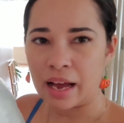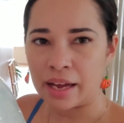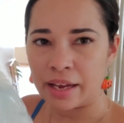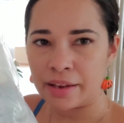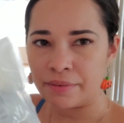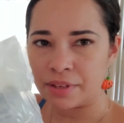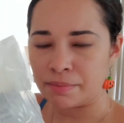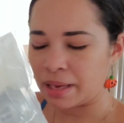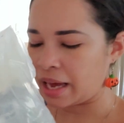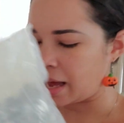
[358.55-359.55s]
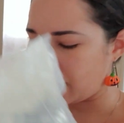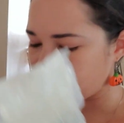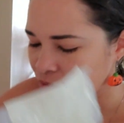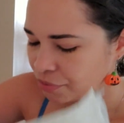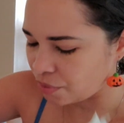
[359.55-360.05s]
IV
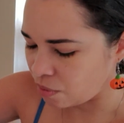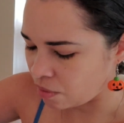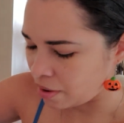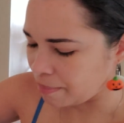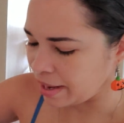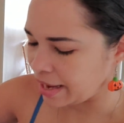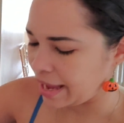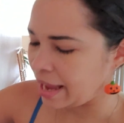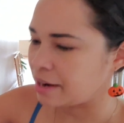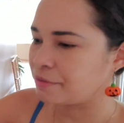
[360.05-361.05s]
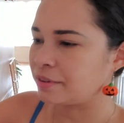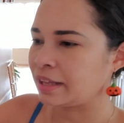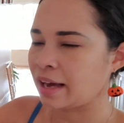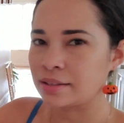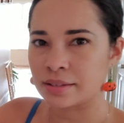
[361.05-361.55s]
bag for my
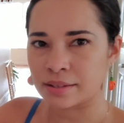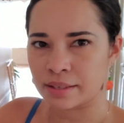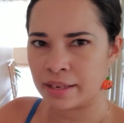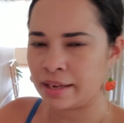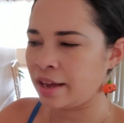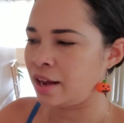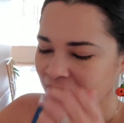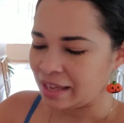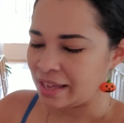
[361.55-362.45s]
anaphylaxis kit.